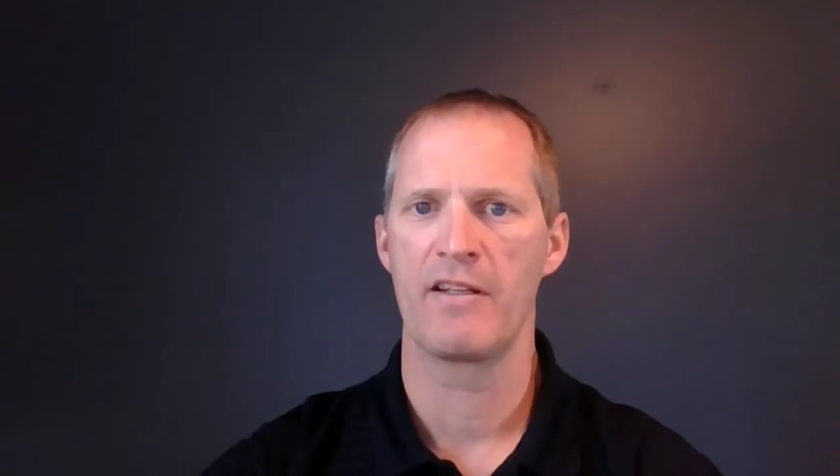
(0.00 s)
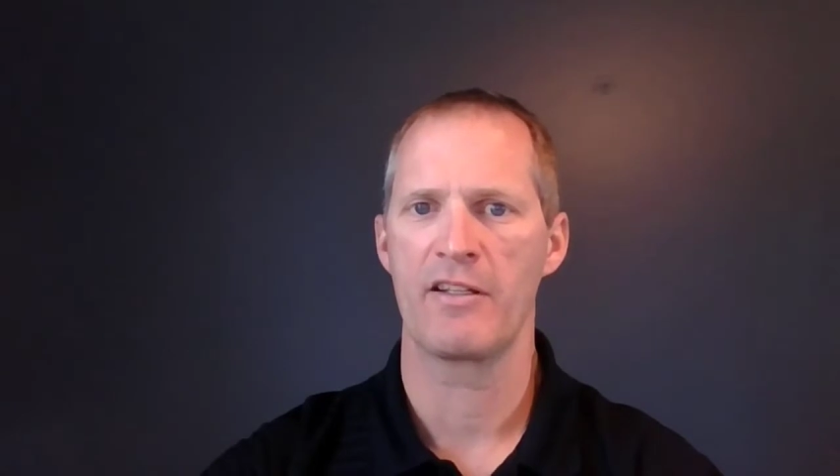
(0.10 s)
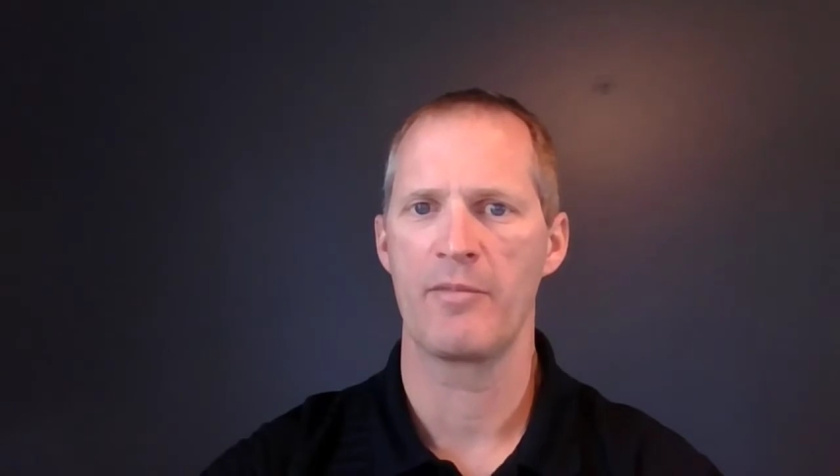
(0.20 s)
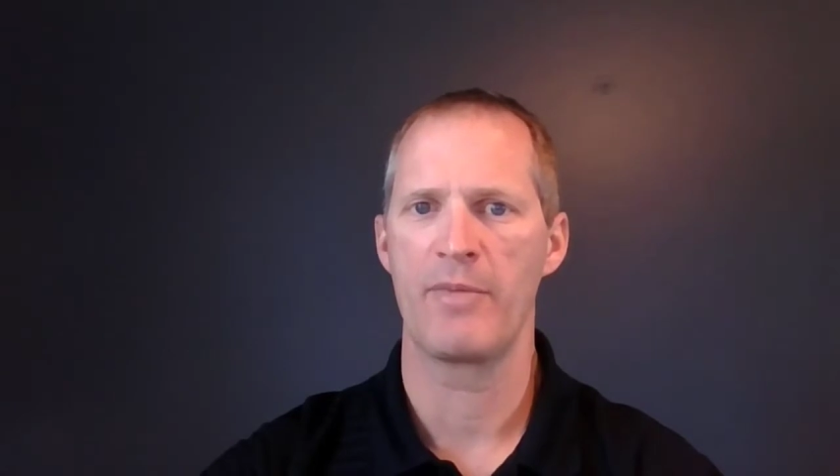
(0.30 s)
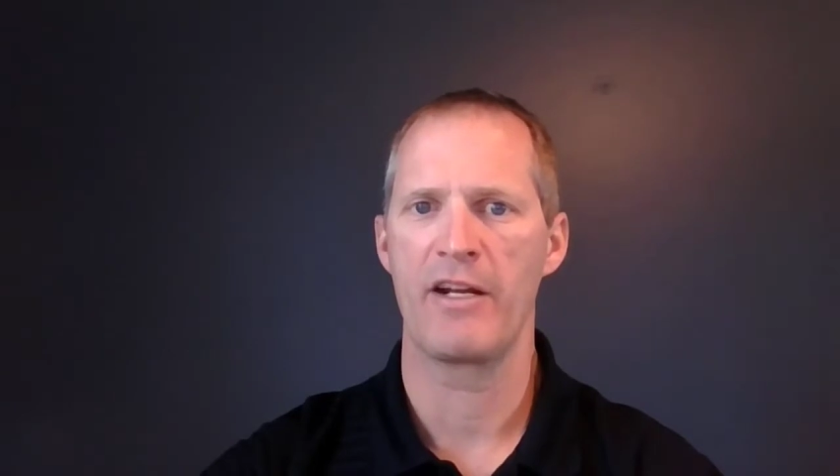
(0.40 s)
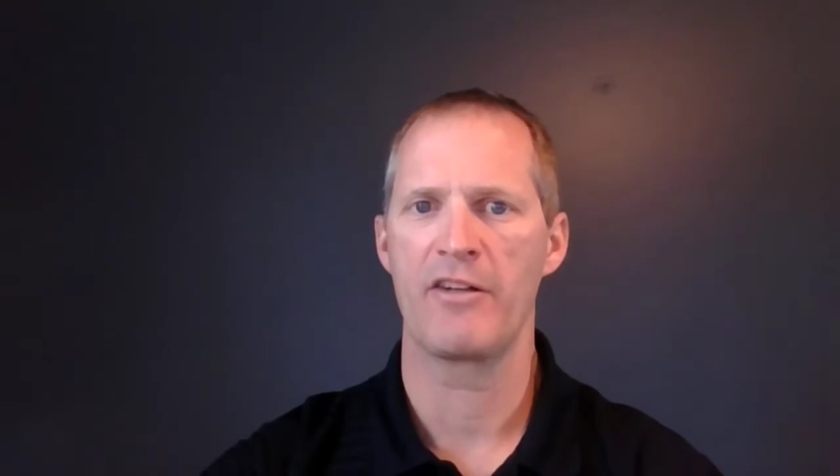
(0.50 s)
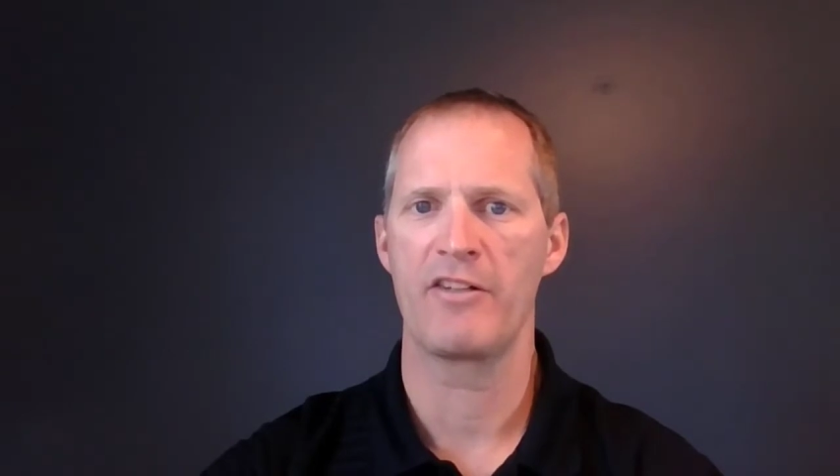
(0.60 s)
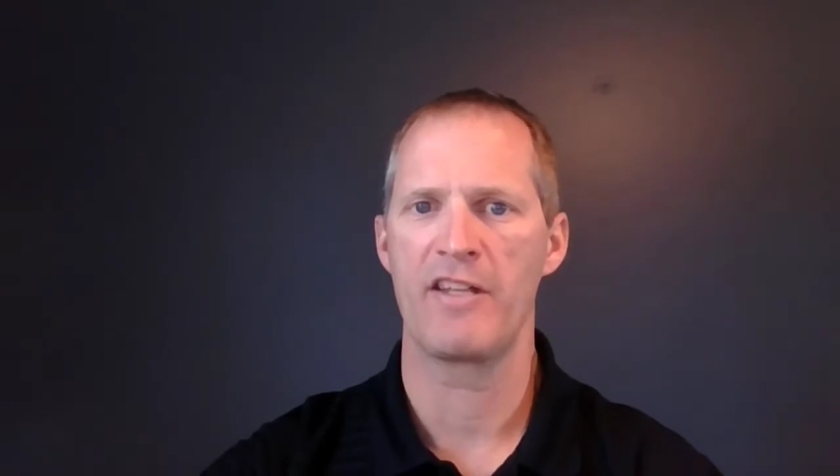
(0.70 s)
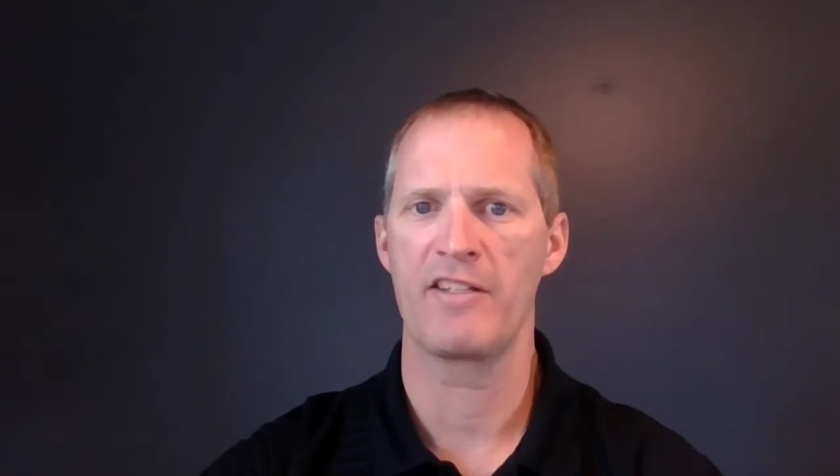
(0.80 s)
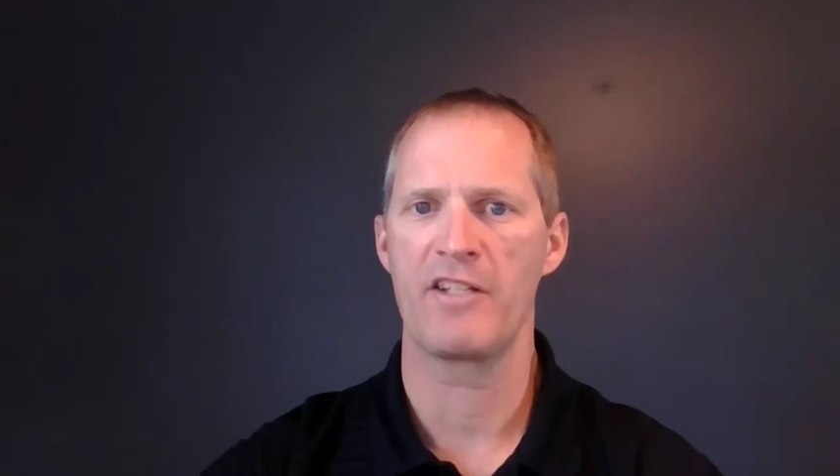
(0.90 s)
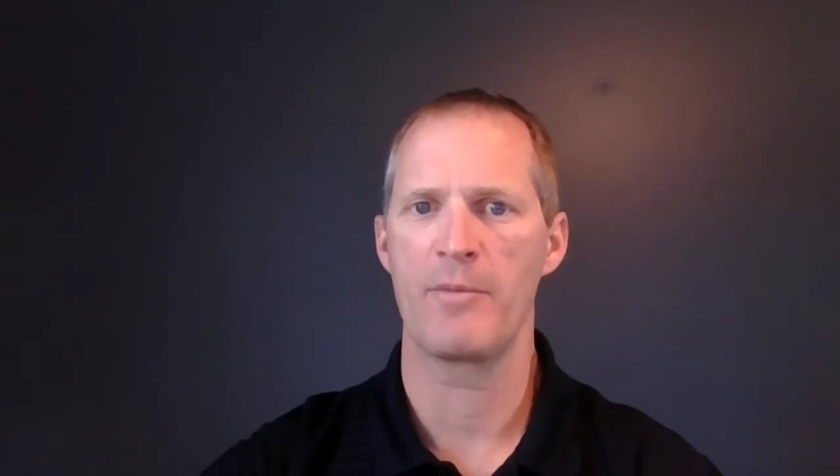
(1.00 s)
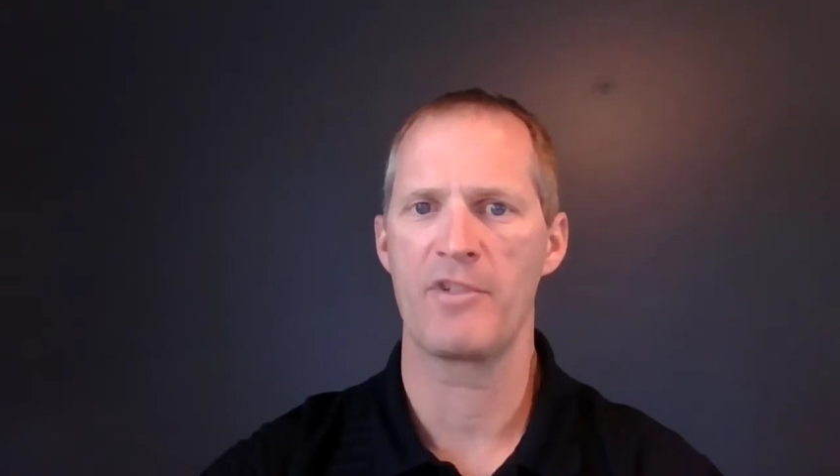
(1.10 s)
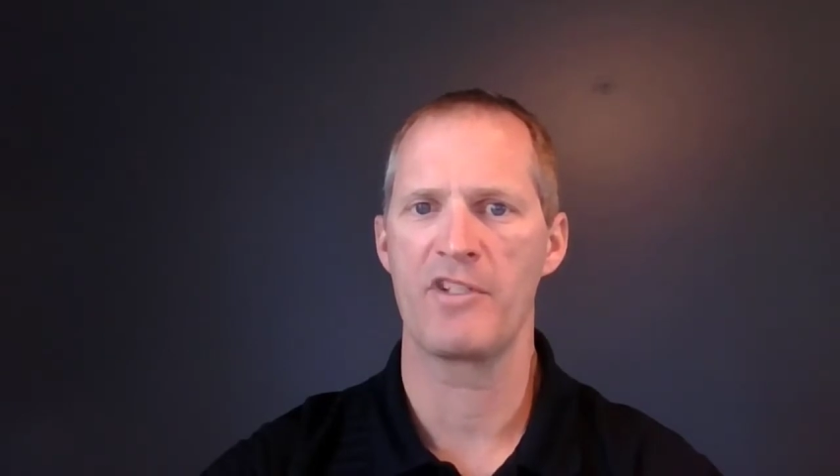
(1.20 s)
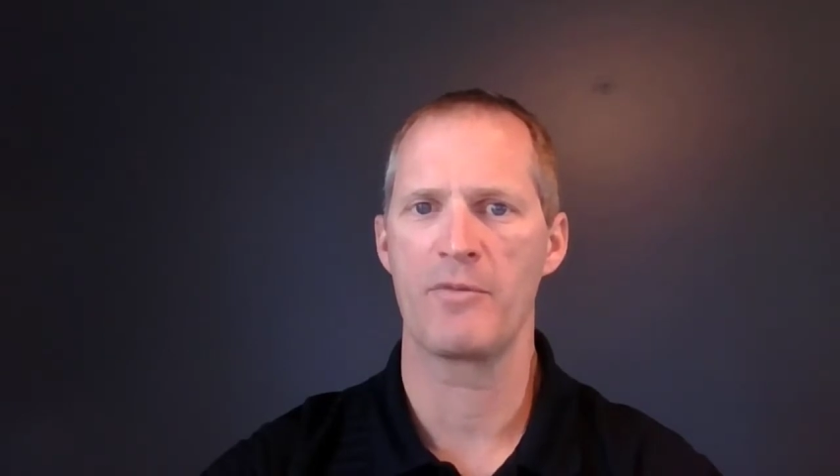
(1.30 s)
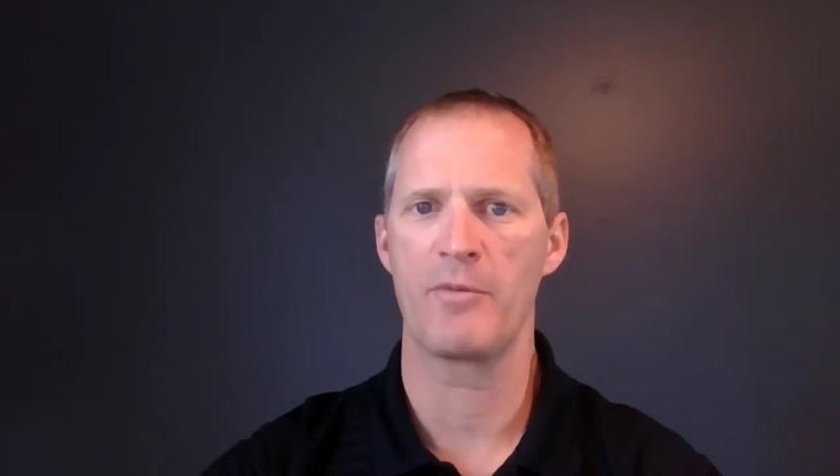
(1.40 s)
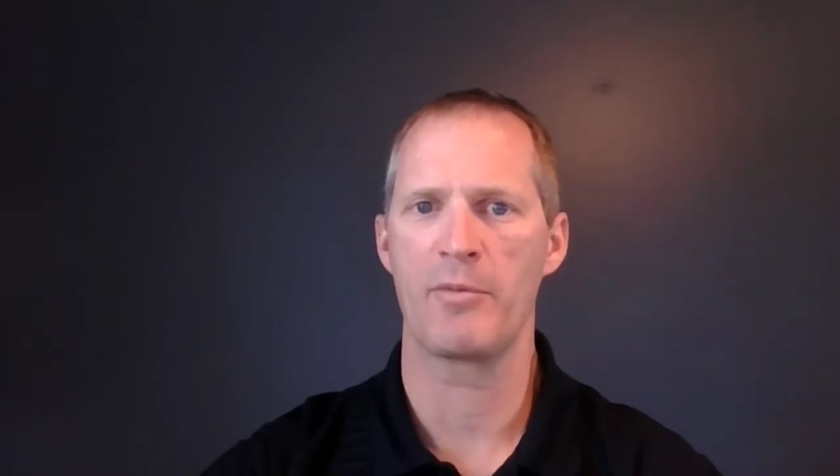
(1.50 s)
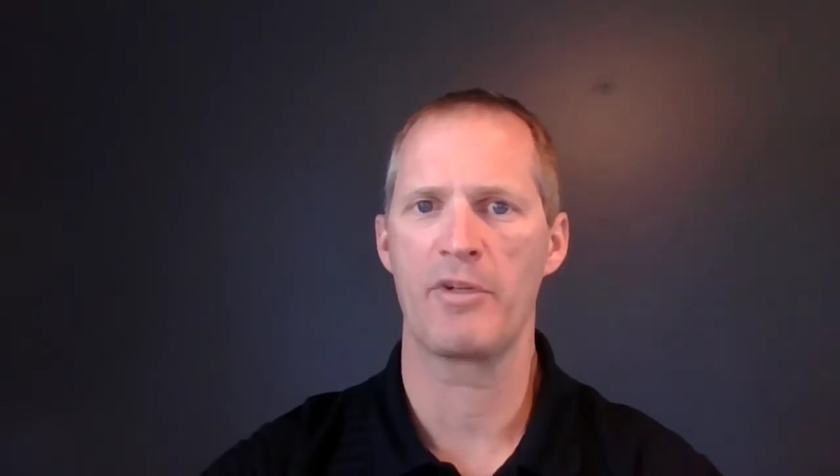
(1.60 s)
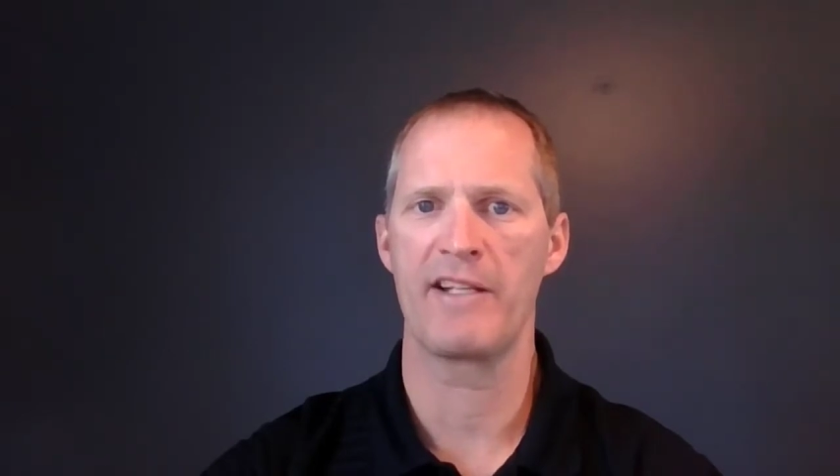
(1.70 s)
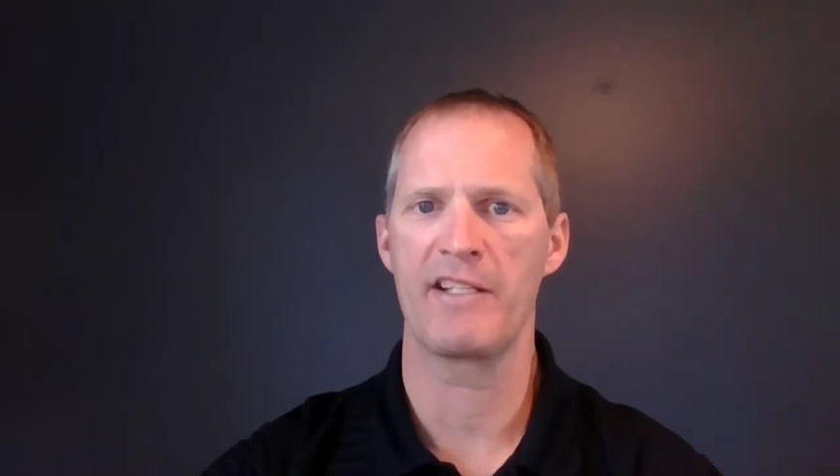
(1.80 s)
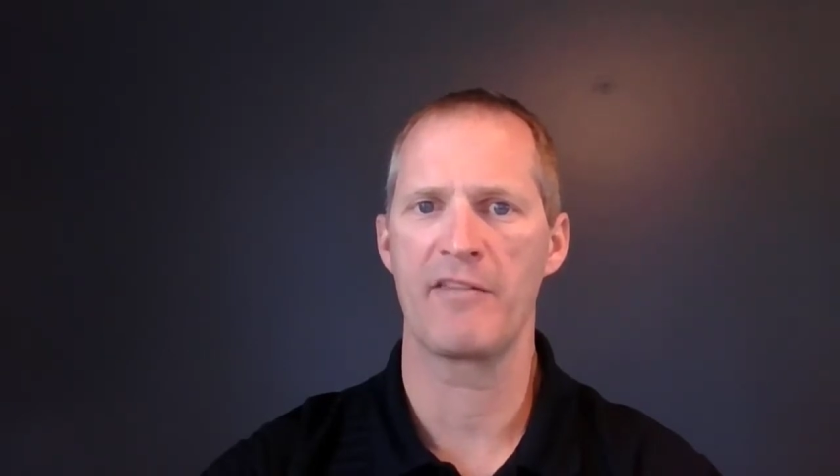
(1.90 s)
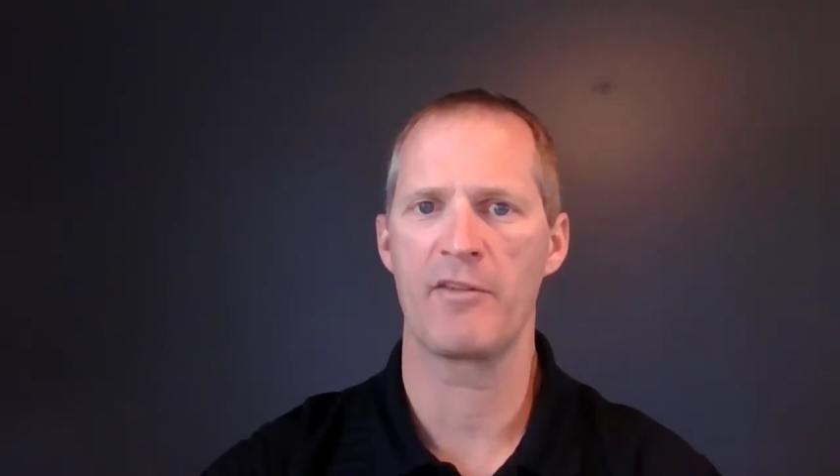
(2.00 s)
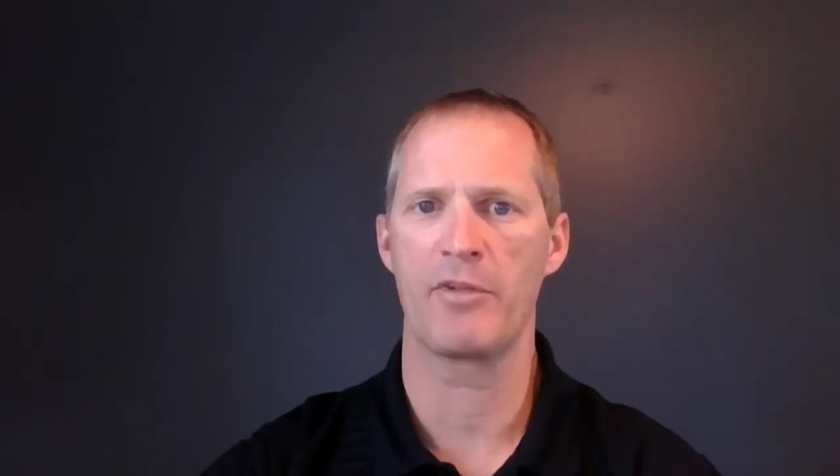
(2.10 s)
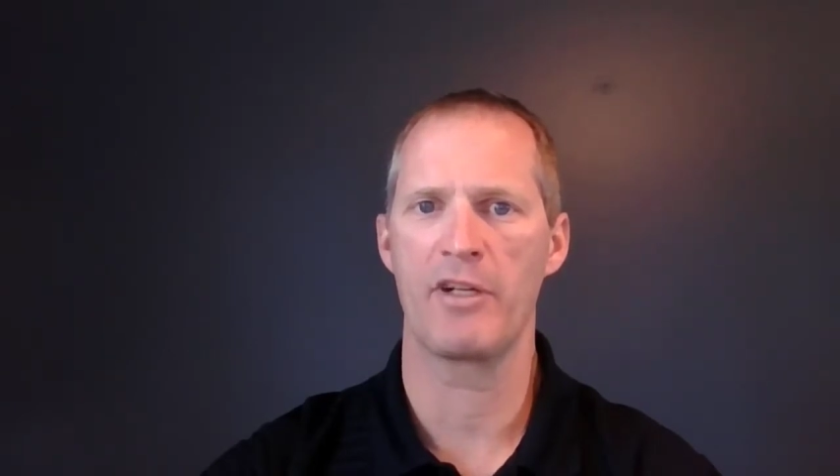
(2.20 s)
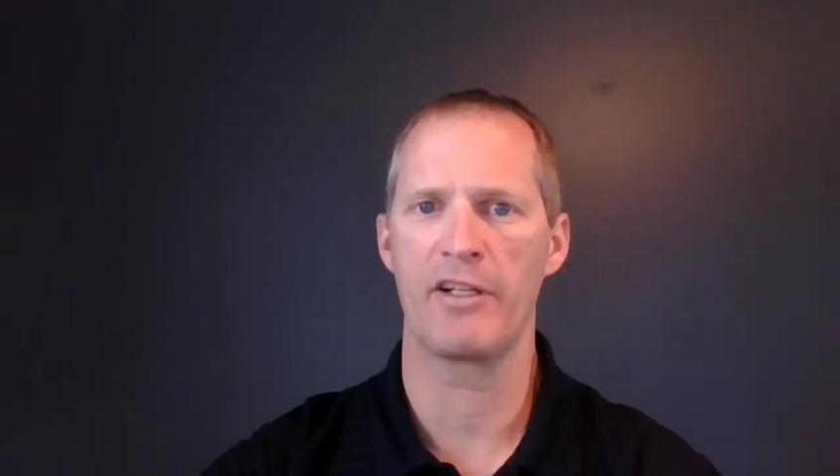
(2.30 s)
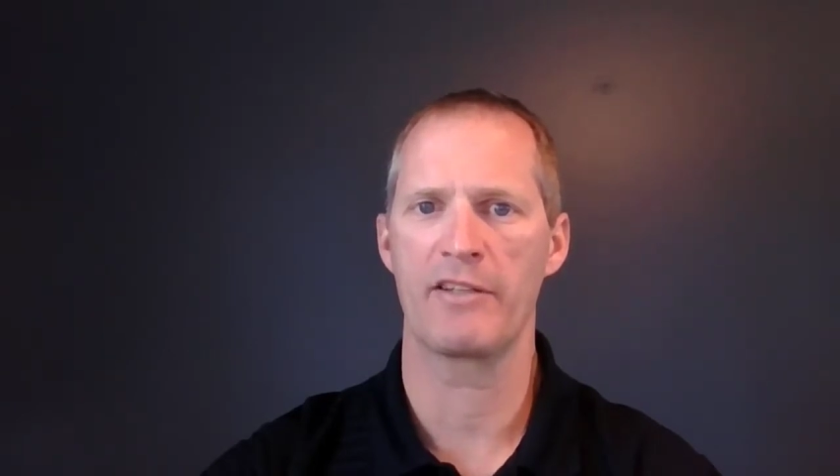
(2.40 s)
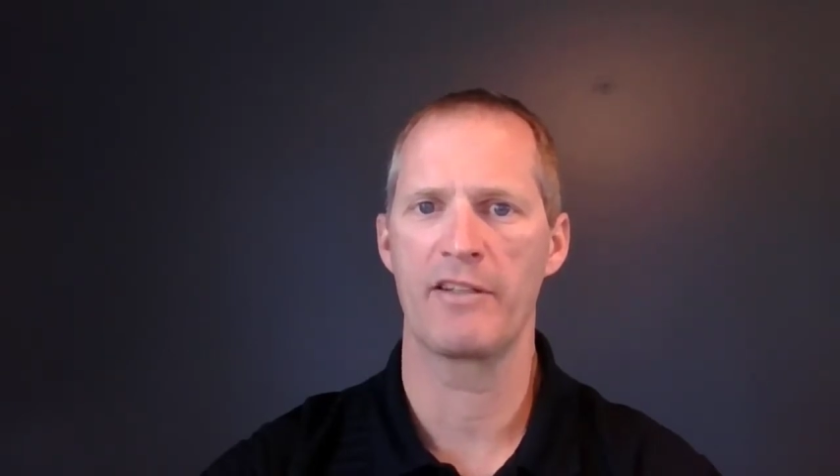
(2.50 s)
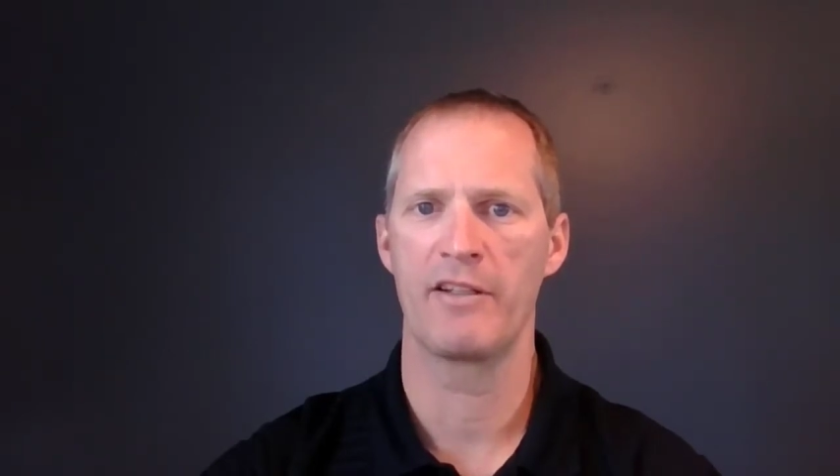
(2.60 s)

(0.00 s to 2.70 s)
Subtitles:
compared to the assumptions from the pricing of the product,